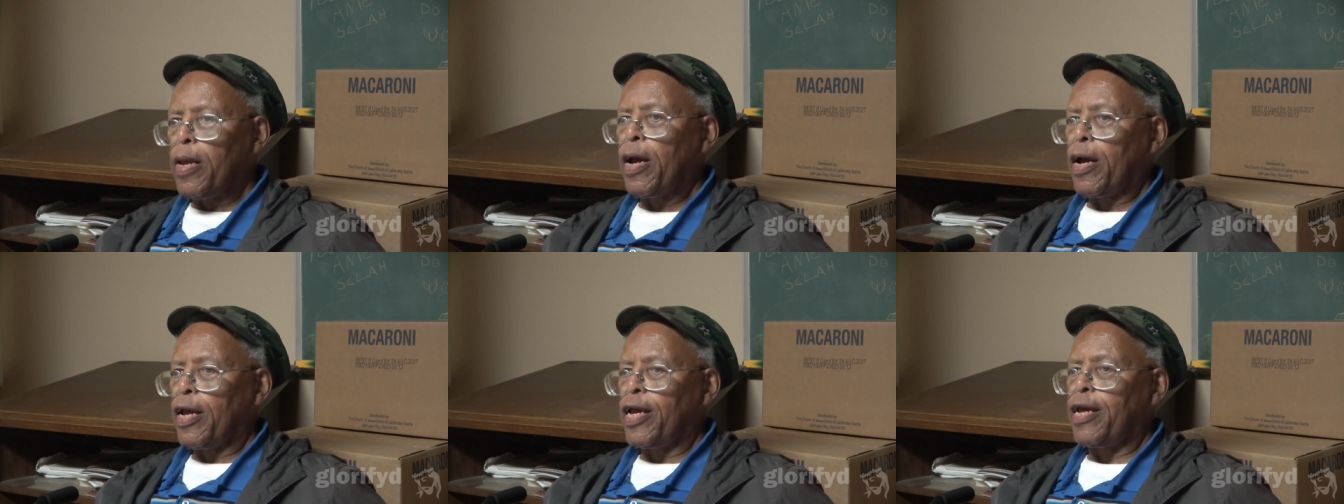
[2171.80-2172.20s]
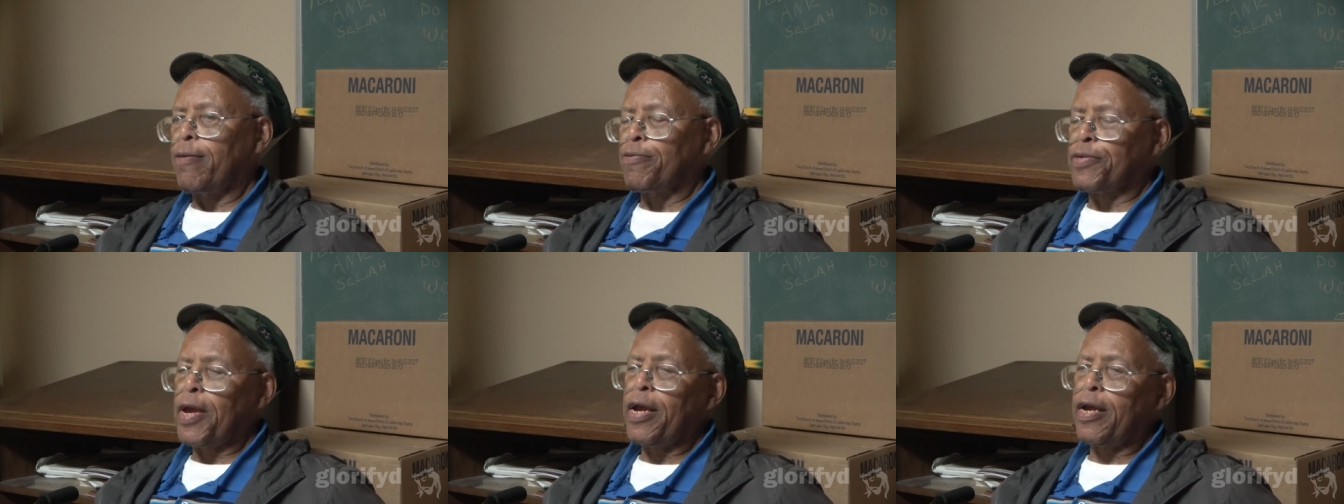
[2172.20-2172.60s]
Yeah, he
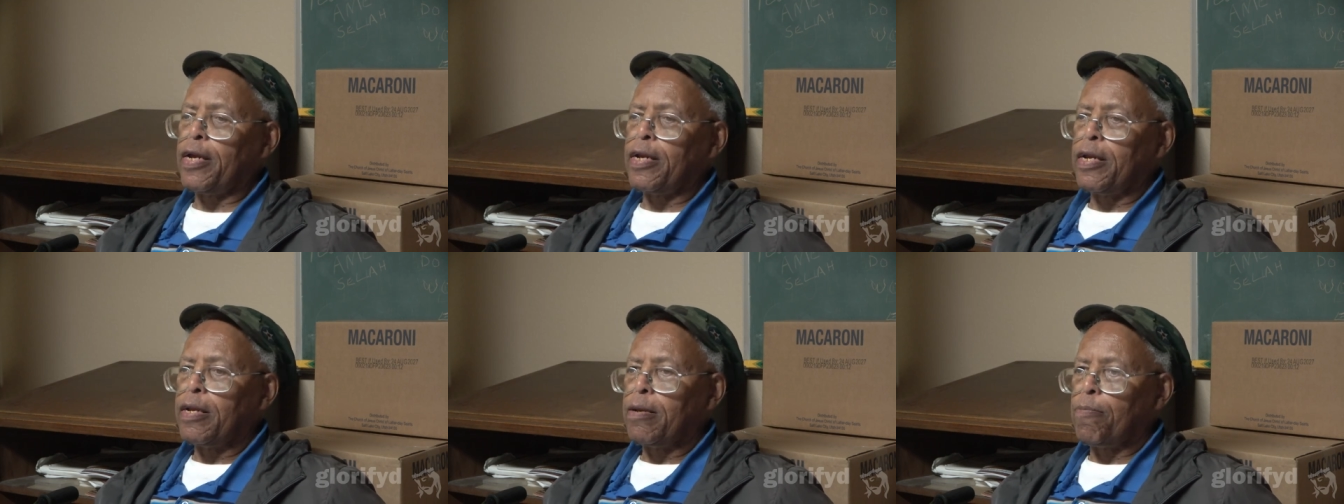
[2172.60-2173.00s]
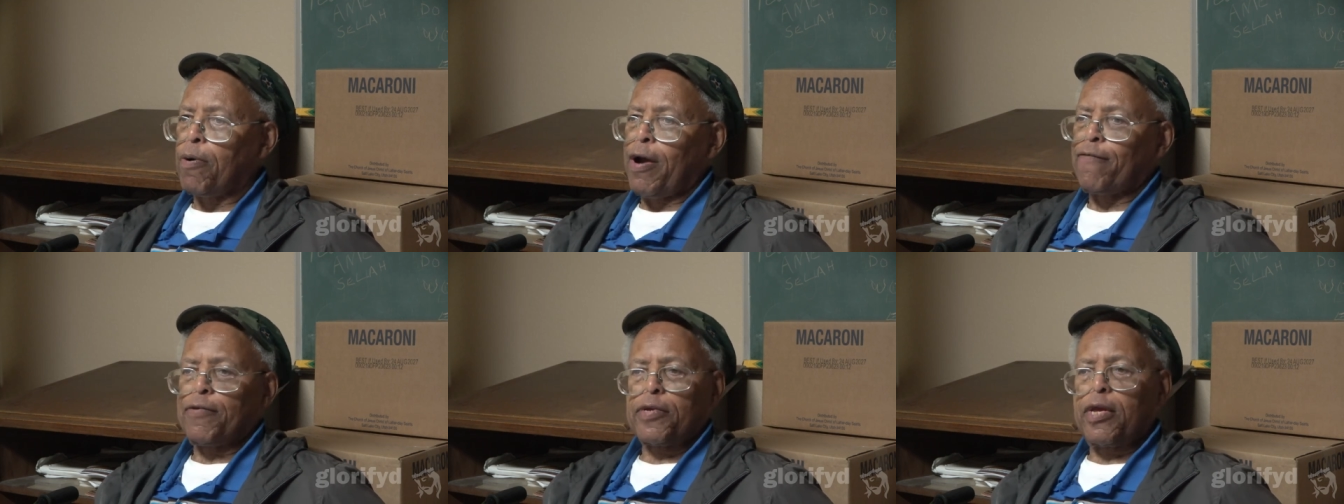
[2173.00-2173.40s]
keeps saying
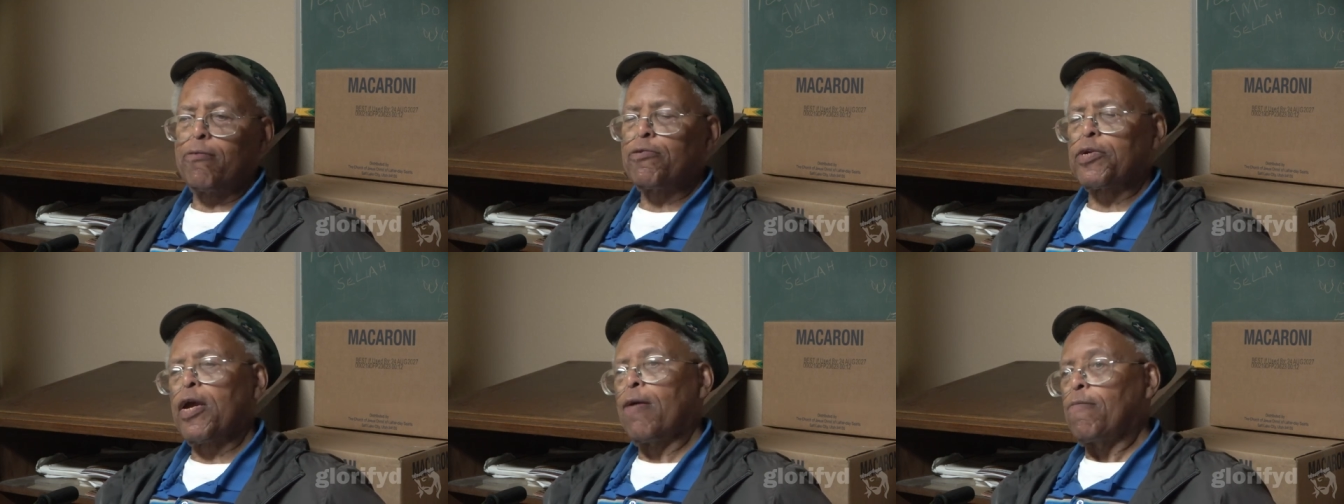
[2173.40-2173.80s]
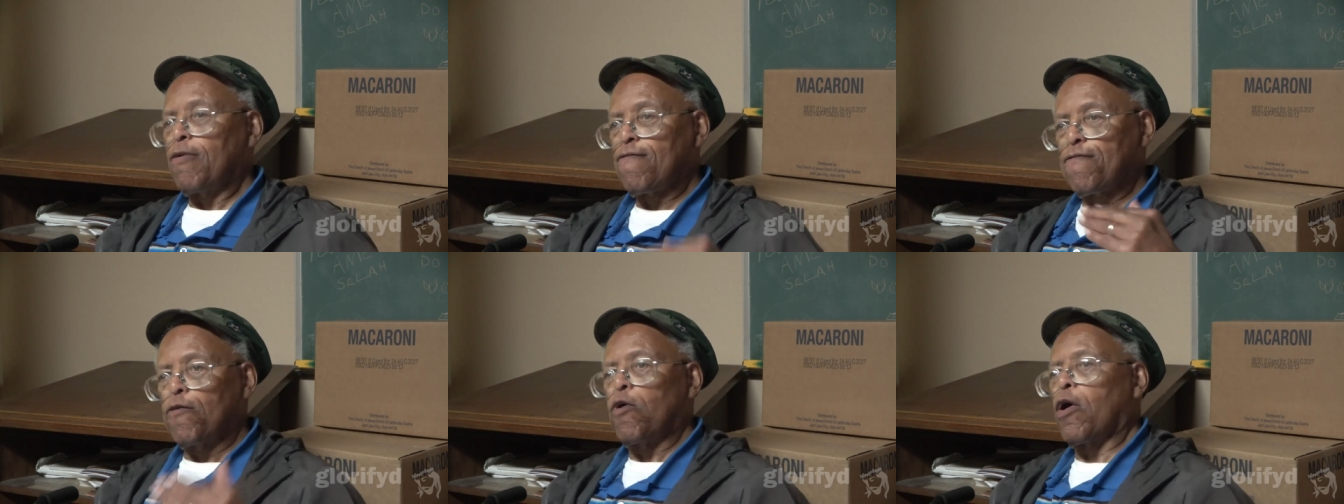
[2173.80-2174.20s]
Prophet keeps saying,
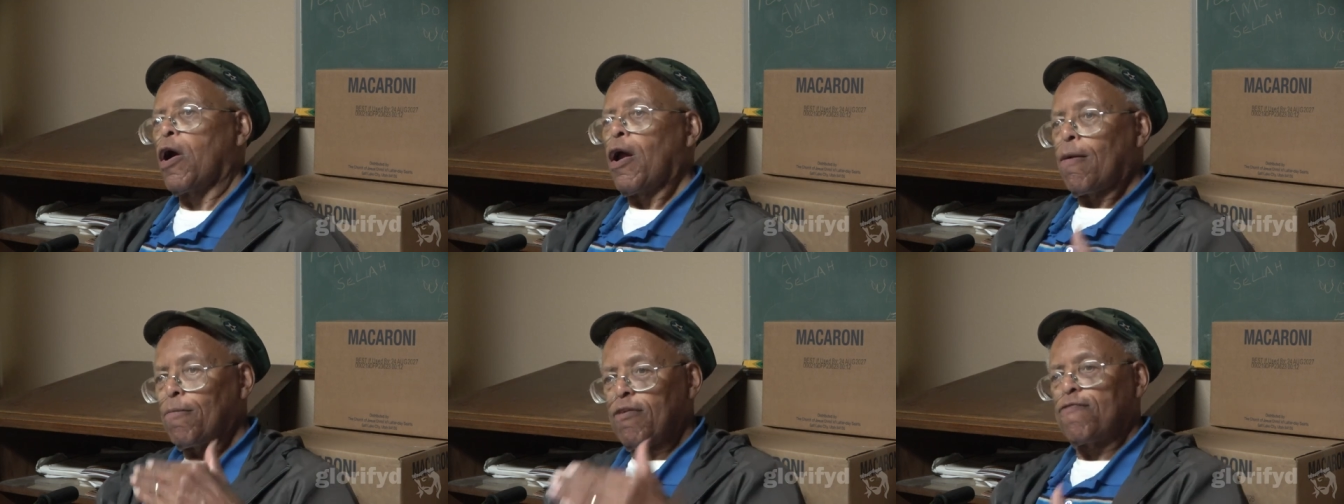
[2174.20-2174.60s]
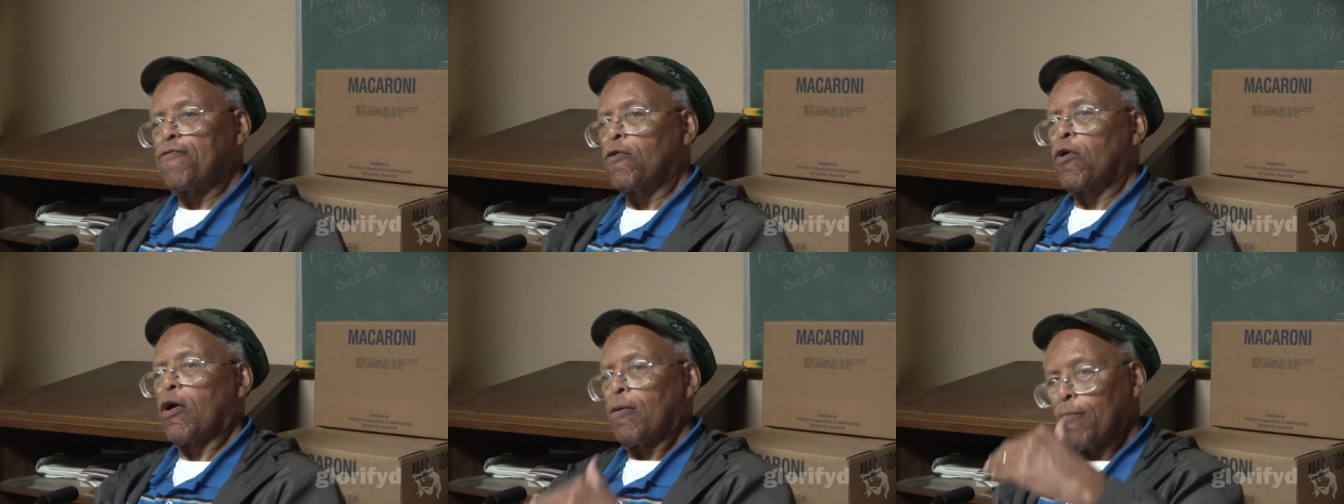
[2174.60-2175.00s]
before,
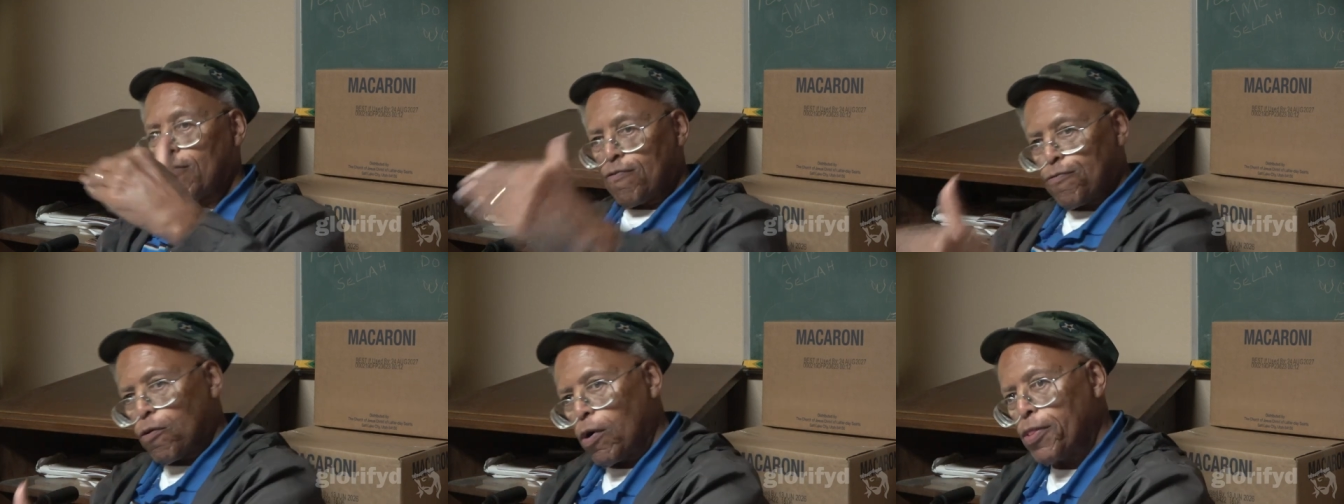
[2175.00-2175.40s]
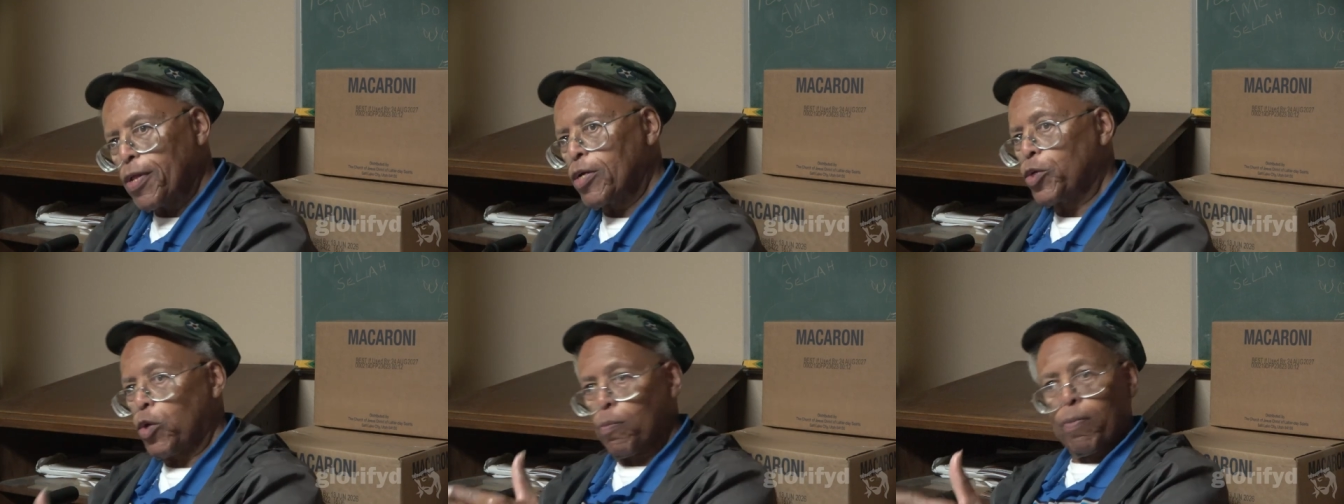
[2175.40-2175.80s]
before, before
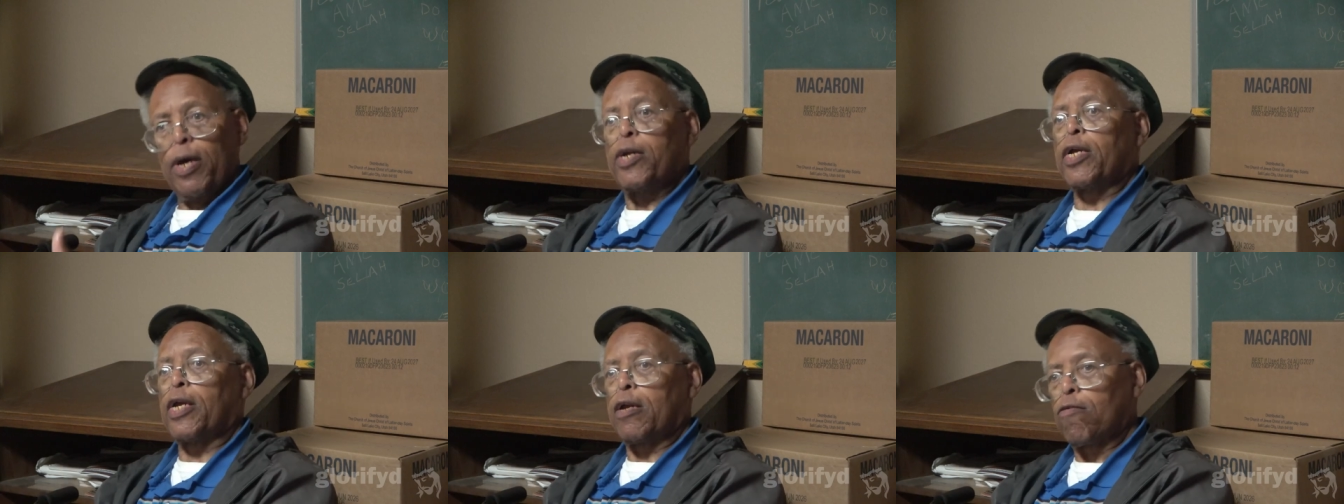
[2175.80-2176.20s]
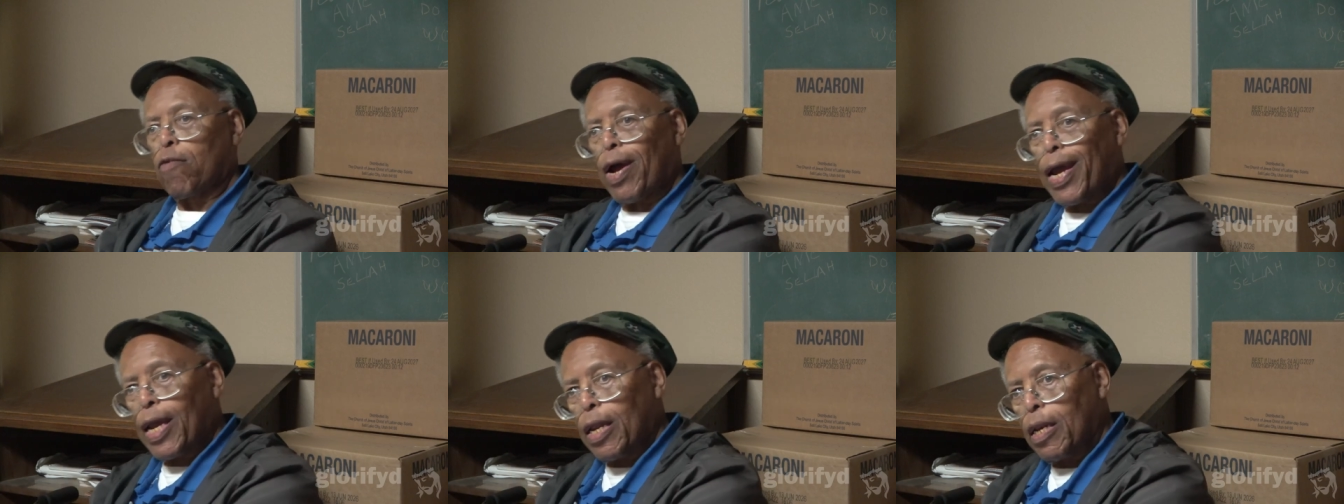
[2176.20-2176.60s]
this, you better get
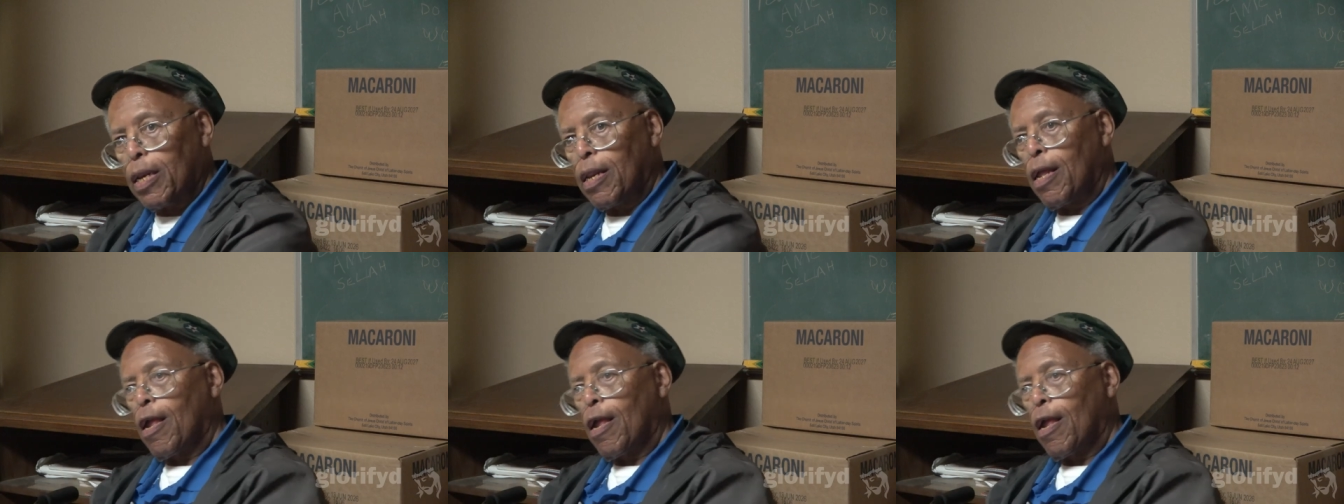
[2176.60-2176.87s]
right.